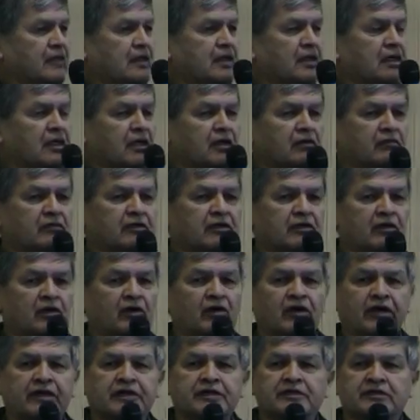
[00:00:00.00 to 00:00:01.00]
Prior to
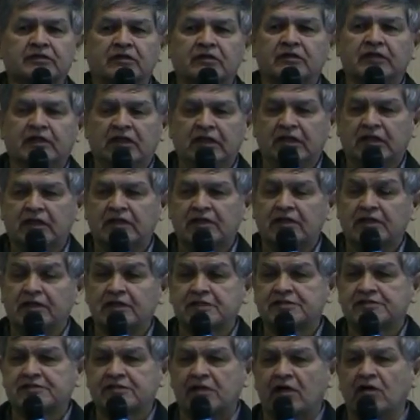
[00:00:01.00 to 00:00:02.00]
the Olympic
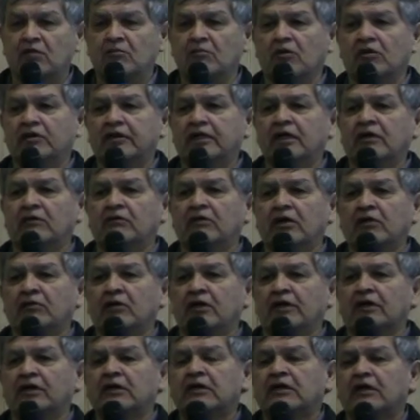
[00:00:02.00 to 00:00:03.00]
movement, the ne
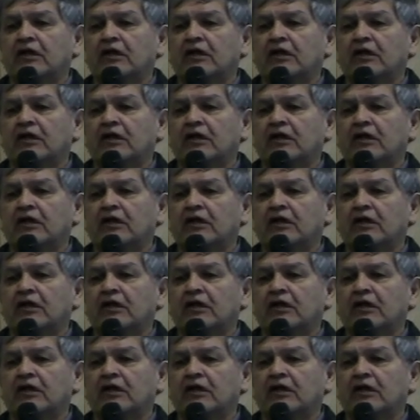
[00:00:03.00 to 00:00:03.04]
negative